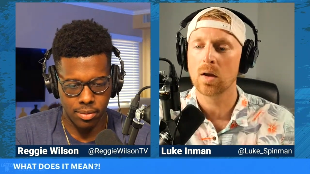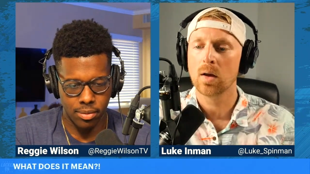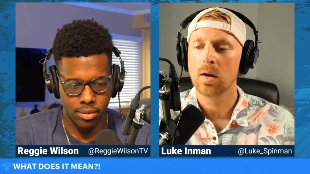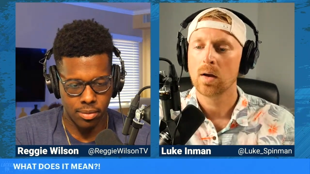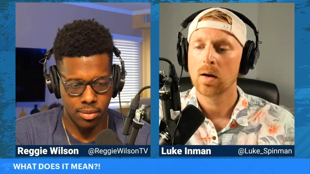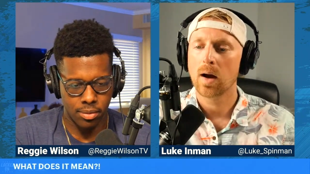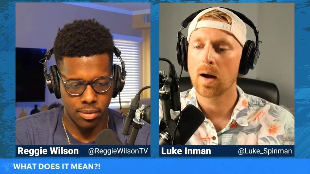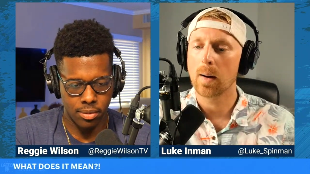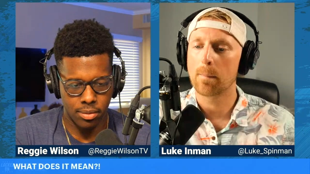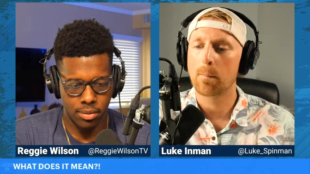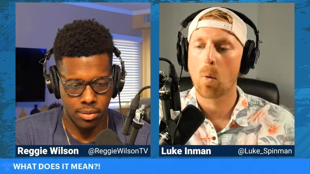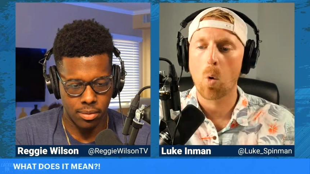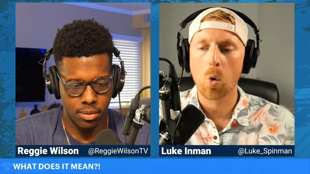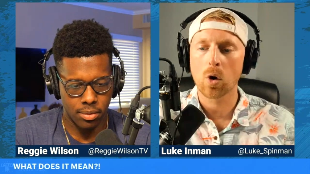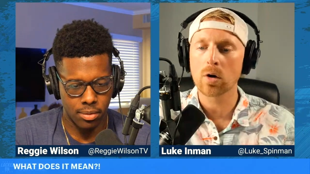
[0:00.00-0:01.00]
Speaker 1: Uh,
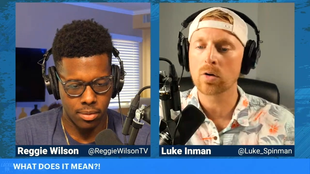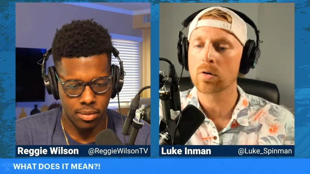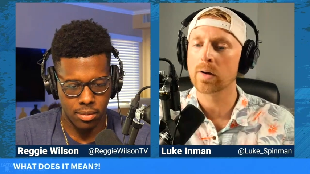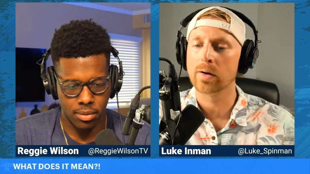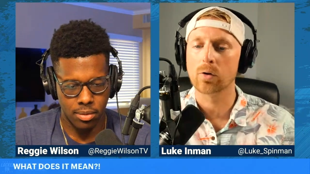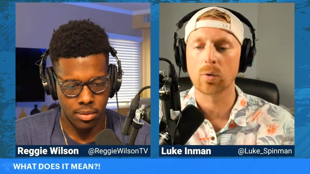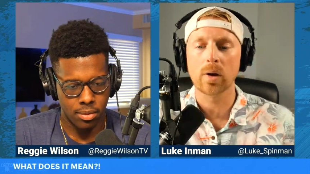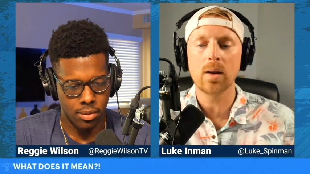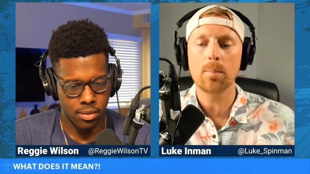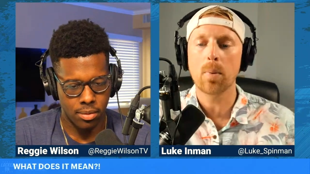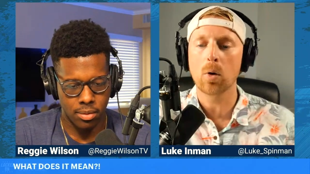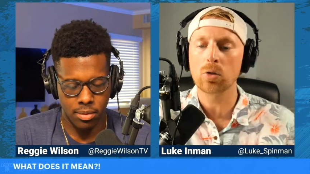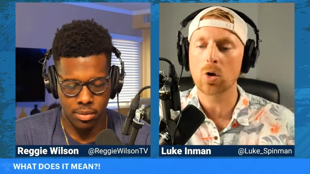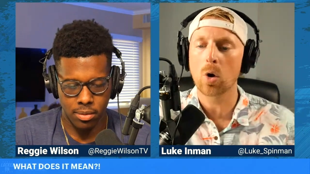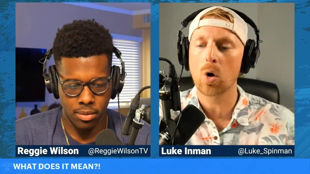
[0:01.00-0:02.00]
Porter and Green both
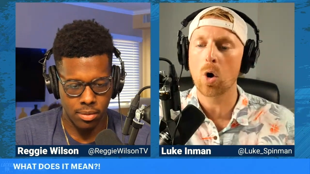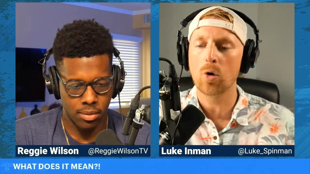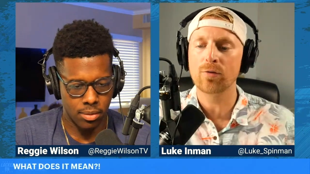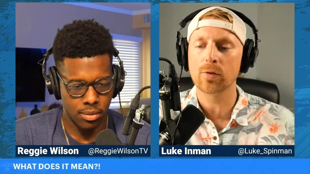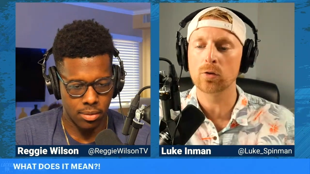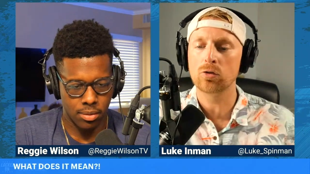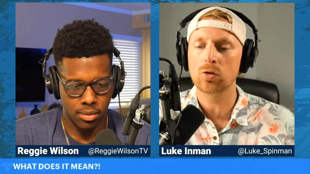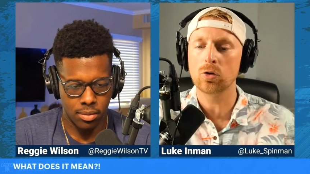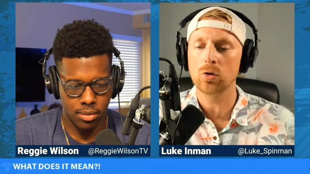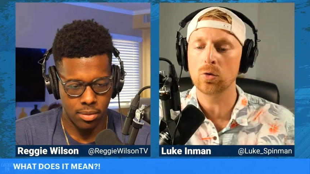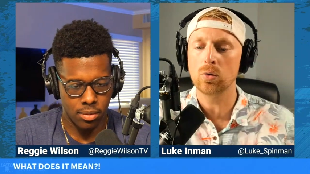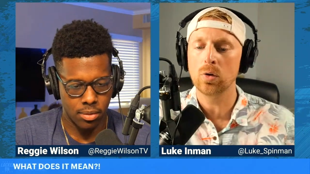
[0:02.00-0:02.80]
go over two.